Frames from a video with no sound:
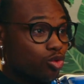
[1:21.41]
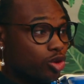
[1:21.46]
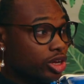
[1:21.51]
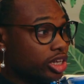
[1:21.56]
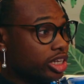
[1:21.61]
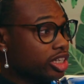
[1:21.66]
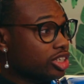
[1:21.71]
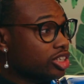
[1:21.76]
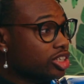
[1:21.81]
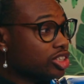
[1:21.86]

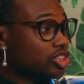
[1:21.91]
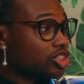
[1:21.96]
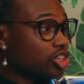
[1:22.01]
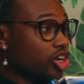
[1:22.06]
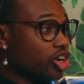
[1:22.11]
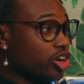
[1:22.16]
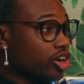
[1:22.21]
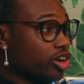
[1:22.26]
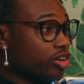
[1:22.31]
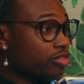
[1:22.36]
really
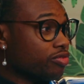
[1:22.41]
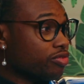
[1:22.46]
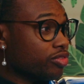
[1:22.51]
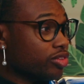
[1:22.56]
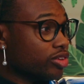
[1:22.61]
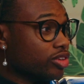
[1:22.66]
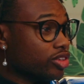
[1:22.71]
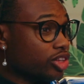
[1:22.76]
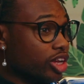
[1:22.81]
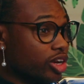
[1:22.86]

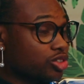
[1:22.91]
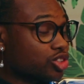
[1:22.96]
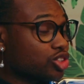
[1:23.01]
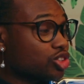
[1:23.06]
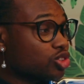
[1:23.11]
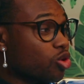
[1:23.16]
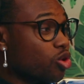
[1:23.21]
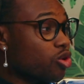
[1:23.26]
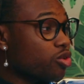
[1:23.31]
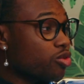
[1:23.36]
deserve their
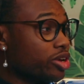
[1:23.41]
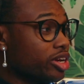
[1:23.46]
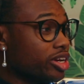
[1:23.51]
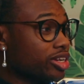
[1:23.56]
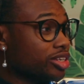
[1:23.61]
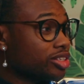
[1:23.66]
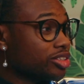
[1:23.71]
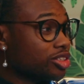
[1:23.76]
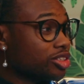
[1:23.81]
story